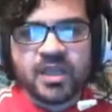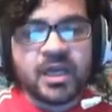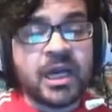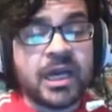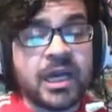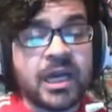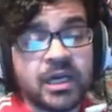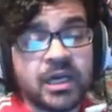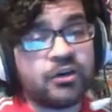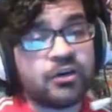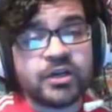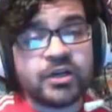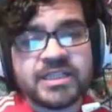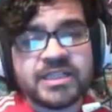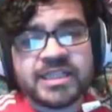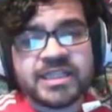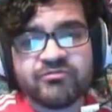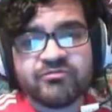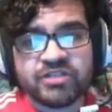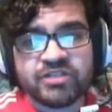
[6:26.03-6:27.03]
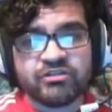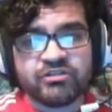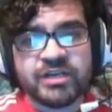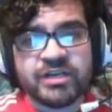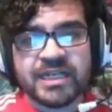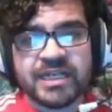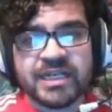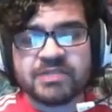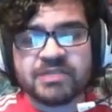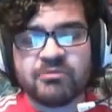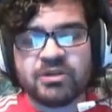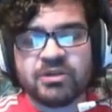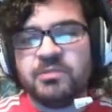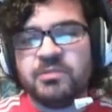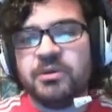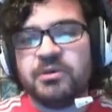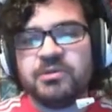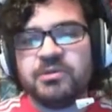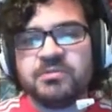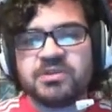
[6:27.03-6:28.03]
Or indeed retreating into one of your
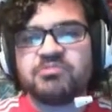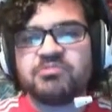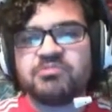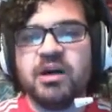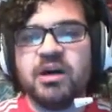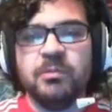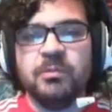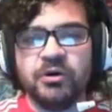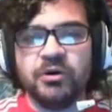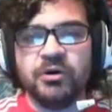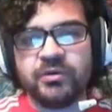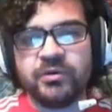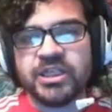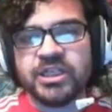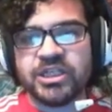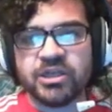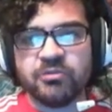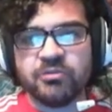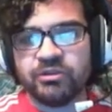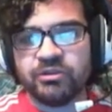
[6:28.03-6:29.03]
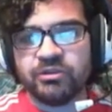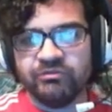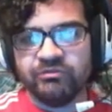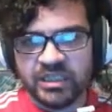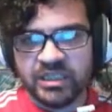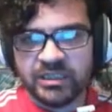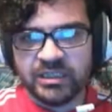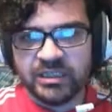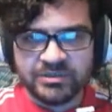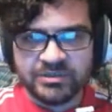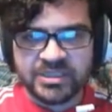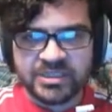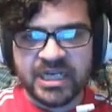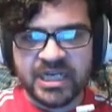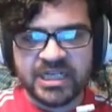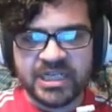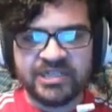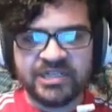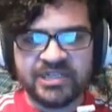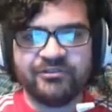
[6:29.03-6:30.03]
Pokemon as well, but you don't want to really lose the
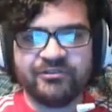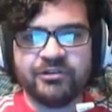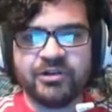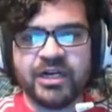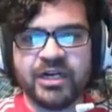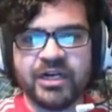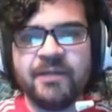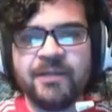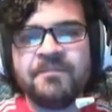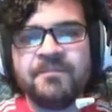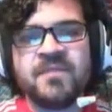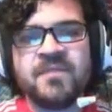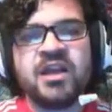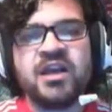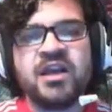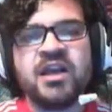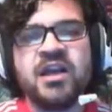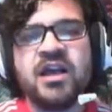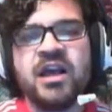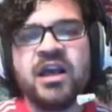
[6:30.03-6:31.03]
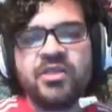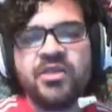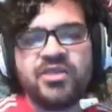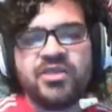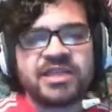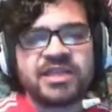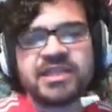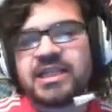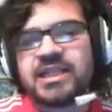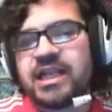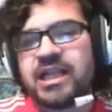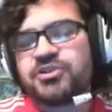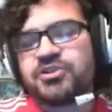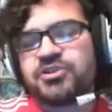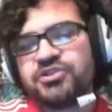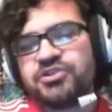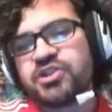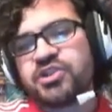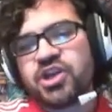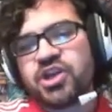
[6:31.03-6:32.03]
energy for it. This allows you to
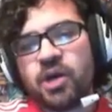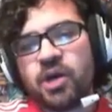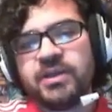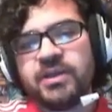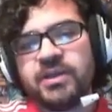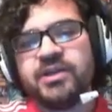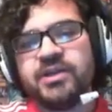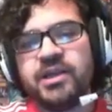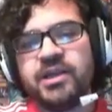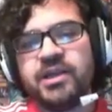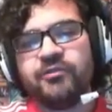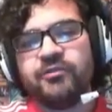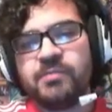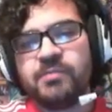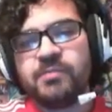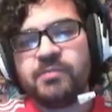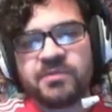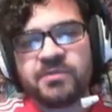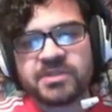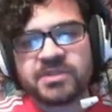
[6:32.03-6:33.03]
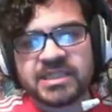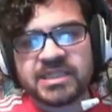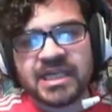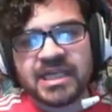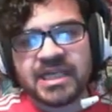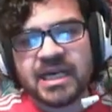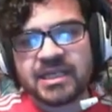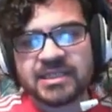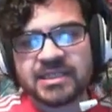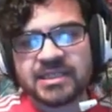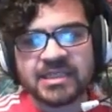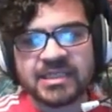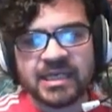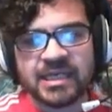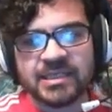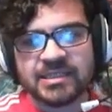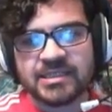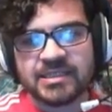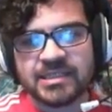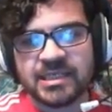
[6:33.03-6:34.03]
copy other people's attacks
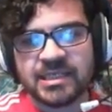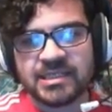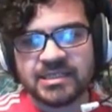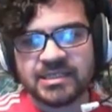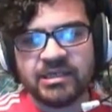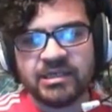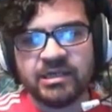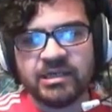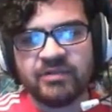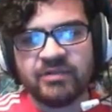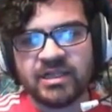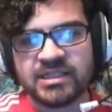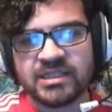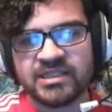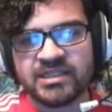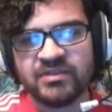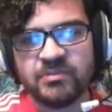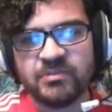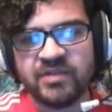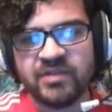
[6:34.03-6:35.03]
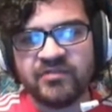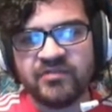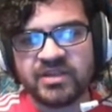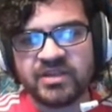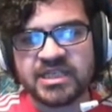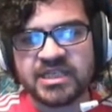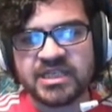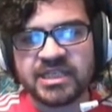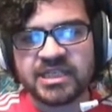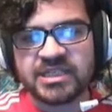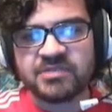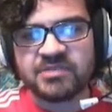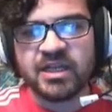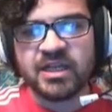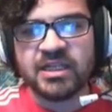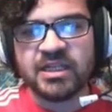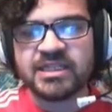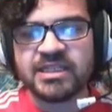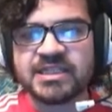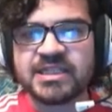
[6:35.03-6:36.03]
and has a relatively beefy attack as well in
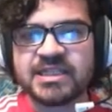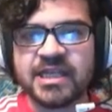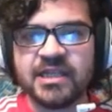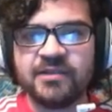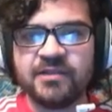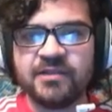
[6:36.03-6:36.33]
itself.